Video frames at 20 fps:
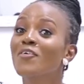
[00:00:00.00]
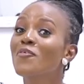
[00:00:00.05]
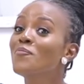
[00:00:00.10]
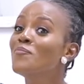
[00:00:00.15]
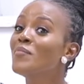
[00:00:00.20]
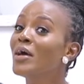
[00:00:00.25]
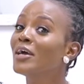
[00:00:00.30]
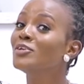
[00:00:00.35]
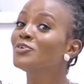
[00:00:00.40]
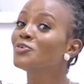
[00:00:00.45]

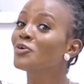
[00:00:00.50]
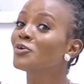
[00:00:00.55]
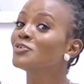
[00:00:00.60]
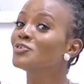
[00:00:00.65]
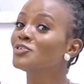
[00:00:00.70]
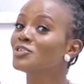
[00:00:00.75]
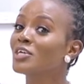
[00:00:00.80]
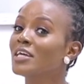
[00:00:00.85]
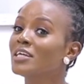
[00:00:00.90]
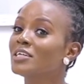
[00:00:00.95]
Men
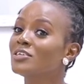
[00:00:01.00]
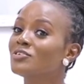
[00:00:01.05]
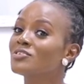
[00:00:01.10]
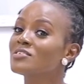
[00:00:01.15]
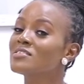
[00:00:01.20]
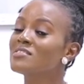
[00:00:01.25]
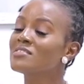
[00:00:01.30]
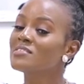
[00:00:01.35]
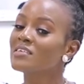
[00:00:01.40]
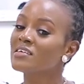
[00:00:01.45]
don't change.
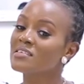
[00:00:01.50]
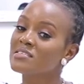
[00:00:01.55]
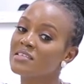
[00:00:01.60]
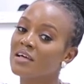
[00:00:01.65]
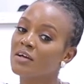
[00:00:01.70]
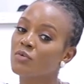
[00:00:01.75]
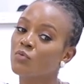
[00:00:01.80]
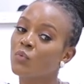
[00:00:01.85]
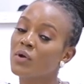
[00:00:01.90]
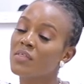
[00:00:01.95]
It's just
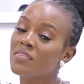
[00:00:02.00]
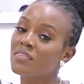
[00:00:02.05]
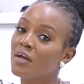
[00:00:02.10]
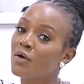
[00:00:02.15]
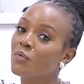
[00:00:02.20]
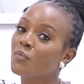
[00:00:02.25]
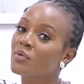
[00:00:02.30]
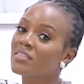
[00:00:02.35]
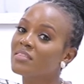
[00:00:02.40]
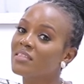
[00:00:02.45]
that when
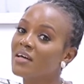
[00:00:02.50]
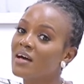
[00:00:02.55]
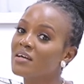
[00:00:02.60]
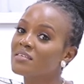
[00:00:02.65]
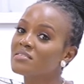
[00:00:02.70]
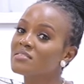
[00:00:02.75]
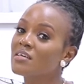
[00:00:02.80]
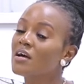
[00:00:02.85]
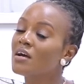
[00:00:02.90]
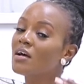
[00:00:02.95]
they're with
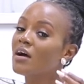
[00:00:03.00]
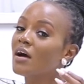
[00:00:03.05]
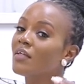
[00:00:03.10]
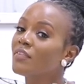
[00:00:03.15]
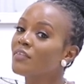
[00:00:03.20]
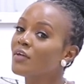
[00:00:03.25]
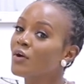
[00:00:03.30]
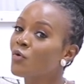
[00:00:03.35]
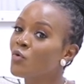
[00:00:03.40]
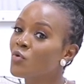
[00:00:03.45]
us
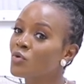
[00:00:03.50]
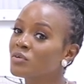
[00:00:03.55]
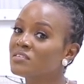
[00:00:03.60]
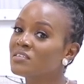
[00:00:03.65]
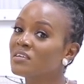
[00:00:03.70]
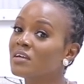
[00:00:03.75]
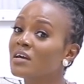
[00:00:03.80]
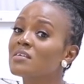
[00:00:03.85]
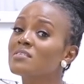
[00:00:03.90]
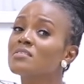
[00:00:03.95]
and they're
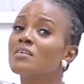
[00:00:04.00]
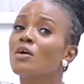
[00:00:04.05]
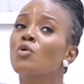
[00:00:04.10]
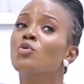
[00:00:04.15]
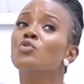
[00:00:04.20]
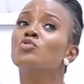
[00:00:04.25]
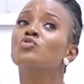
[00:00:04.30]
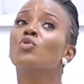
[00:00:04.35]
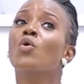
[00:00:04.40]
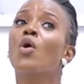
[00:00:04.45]
courting us, they're
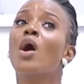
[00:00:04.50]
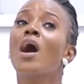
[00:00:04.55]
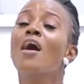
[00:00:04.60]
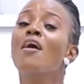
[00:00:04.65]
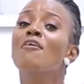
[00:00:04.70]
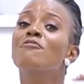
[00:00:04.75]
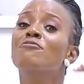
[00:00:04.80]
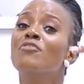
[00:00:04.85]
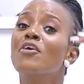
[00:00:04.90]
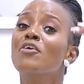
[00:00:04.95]
also
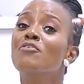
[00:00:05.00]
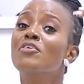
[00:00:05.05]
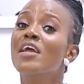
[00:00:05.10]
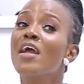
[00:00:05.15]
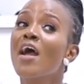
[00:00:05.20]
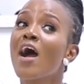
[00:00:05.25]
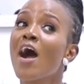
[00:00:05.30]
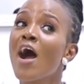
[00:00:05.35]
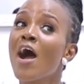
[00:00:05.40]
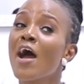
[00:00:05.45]
very
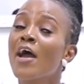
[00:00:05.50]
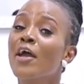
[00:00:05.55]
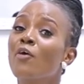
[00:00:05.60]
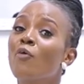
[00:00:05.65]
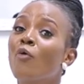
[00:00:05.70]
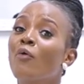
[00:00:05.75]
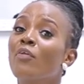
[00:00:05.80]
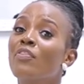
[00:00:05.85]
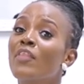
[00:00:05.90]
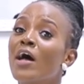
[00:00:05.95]
high
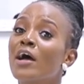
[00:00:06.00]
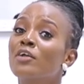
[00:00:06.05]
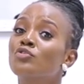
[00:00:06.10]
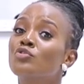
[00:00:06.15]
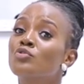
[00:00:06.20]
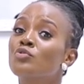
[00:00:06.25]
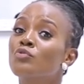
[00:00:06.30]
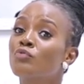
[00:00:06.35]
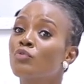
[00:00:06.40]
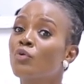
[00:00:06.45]
on that
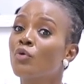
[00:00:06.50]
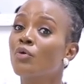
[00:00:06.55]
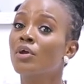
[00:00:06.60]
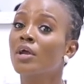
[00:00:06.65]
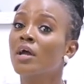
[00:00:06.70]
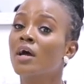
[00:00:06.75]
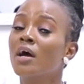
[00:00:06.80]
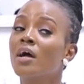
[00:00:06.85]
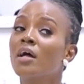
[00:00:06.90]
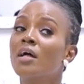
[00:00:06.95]
euphoria